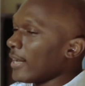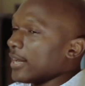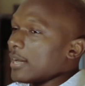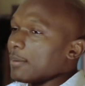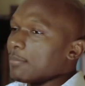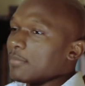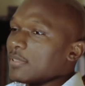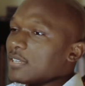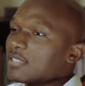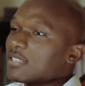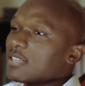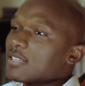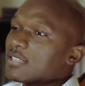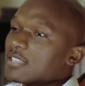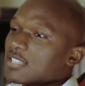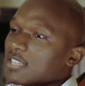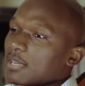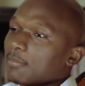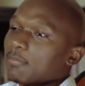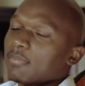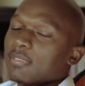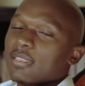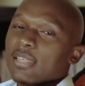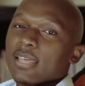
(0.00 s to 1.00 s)
This is
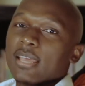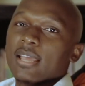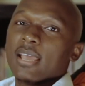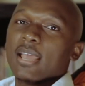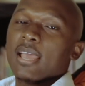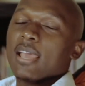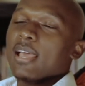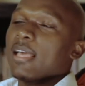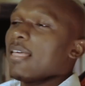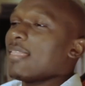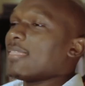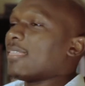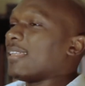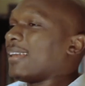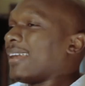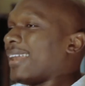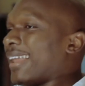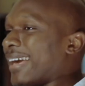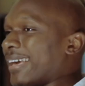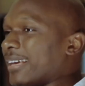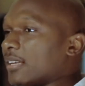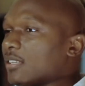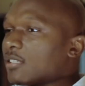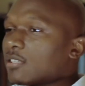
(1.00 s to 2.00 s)
something the
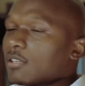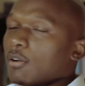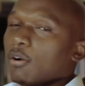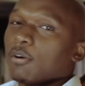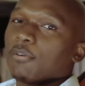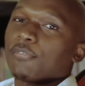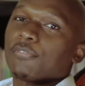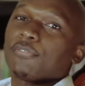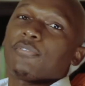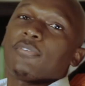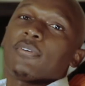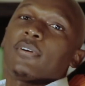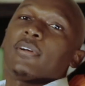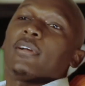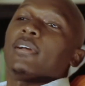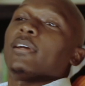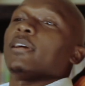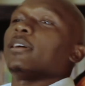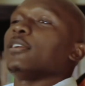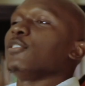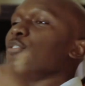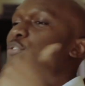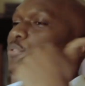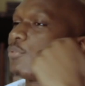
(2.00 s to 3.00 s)
likes of
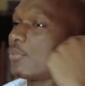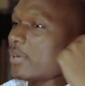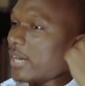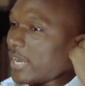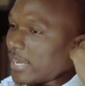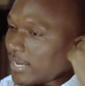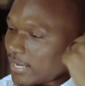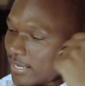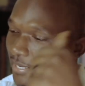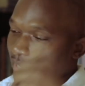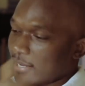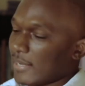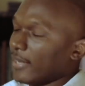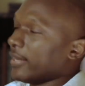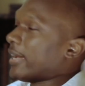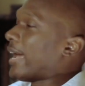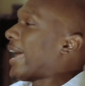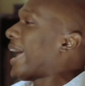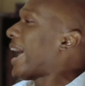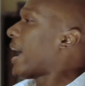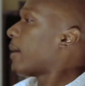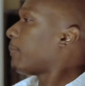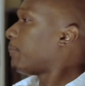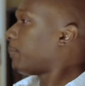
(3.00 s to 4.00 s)
Drake,
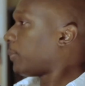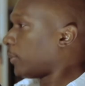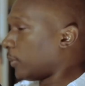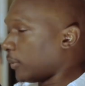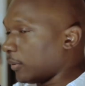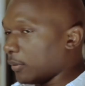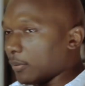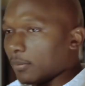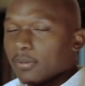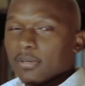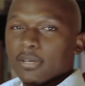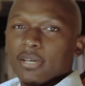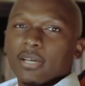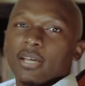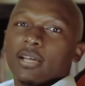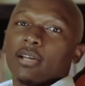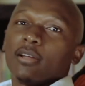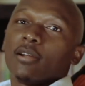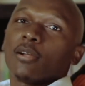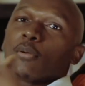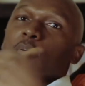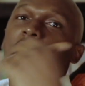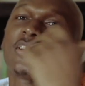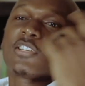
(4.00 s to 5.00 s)
Apple,
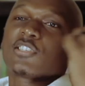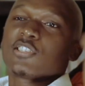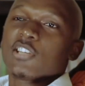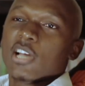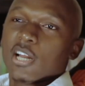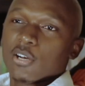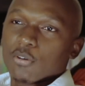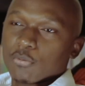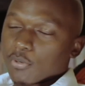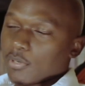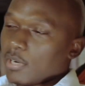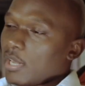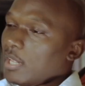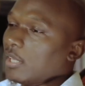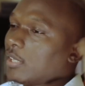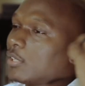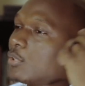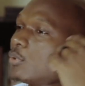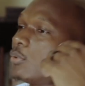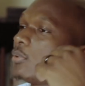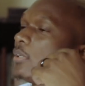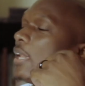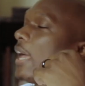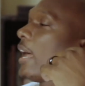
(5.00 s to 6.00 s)
Cristiano
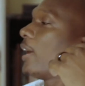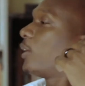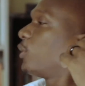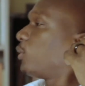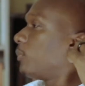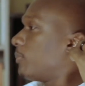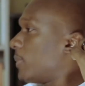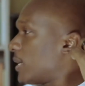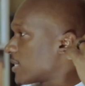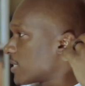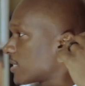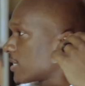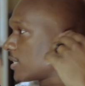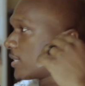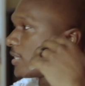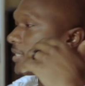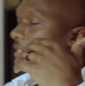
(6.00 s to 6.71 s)
Ronaldo, Lionel Messi, the